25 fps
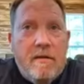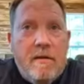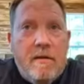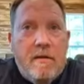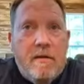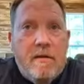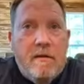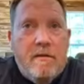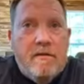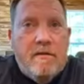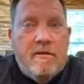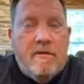
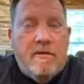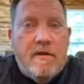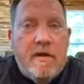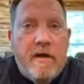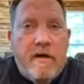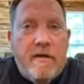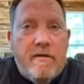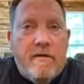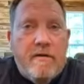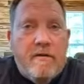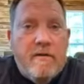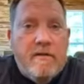uh,
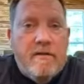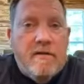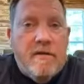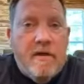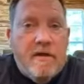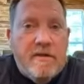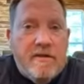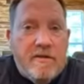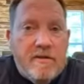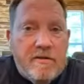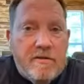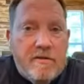
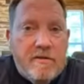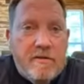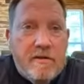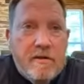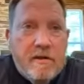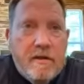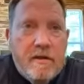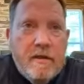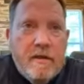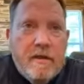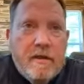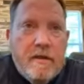
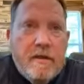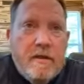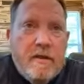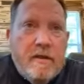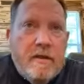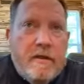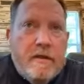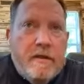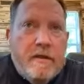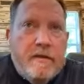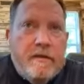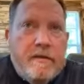standardization
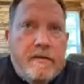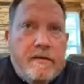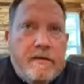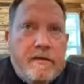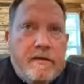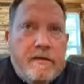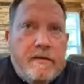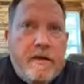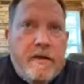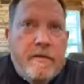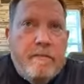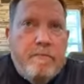
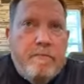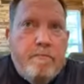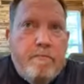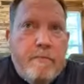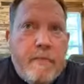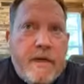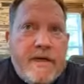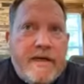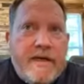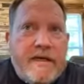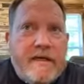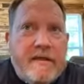and
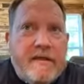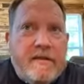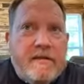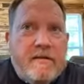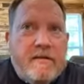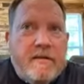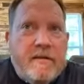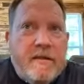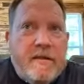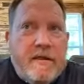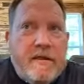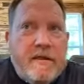and
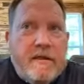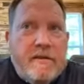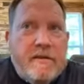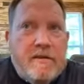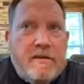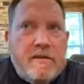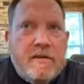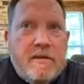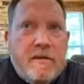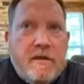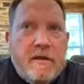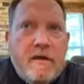making
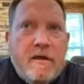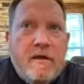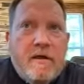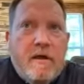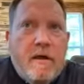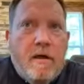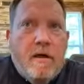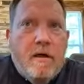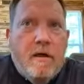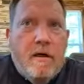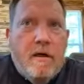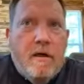things
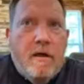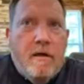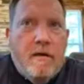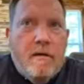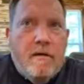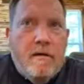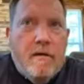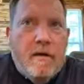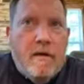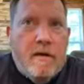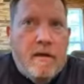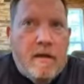
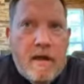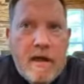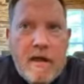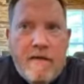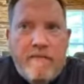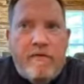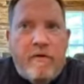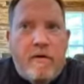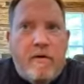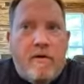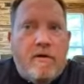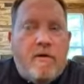uh,
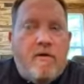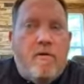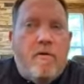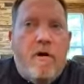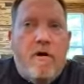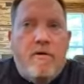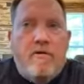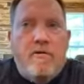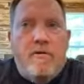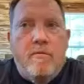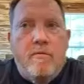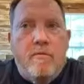level
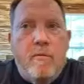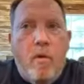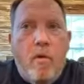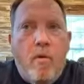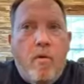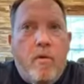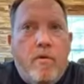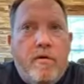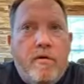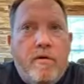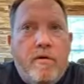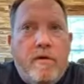across the
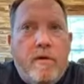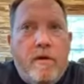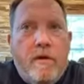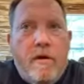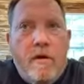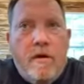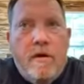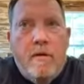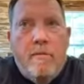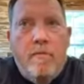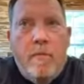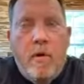board,
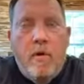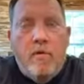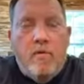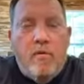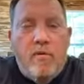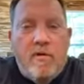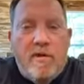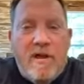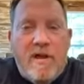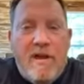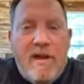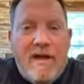uh,
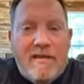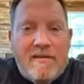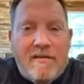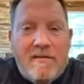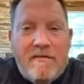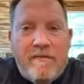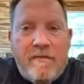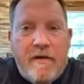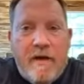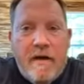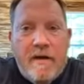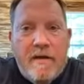both with
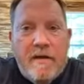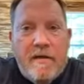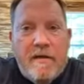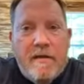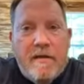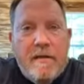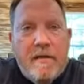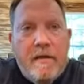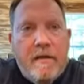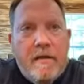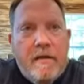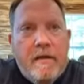
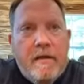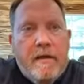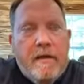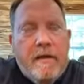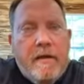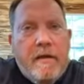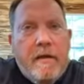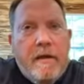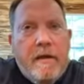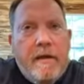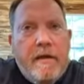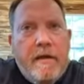classifying
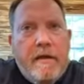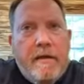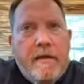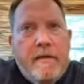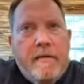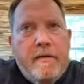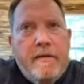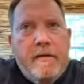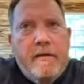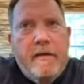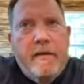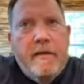
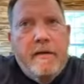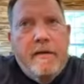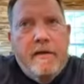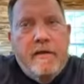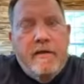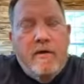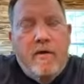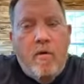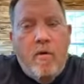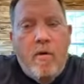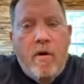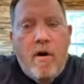and
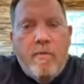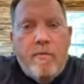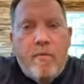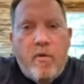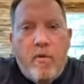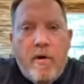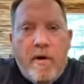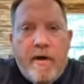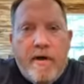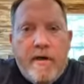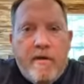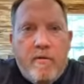and in
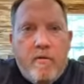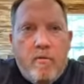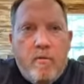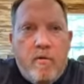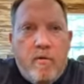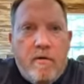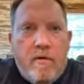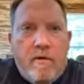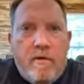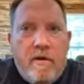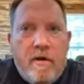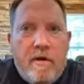
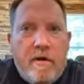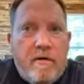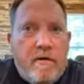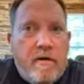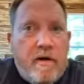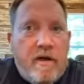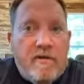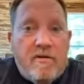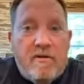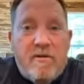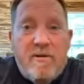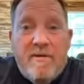cooperating with
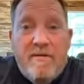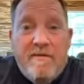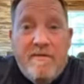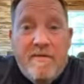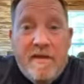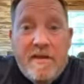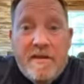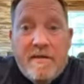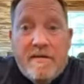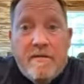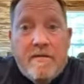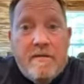international
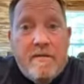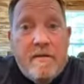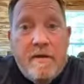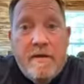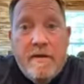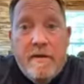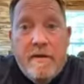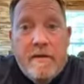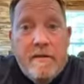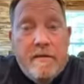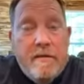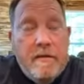events
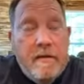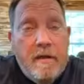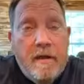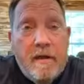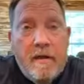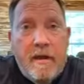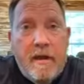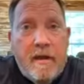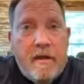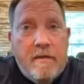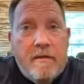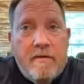and
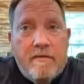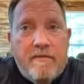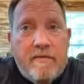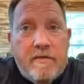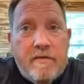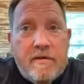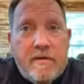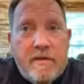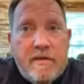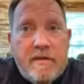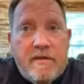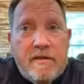a lot of
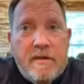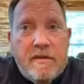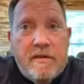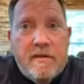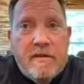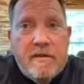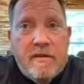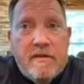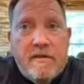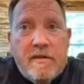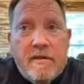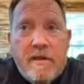different things. I
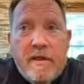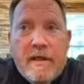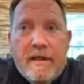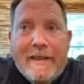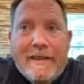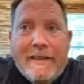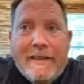think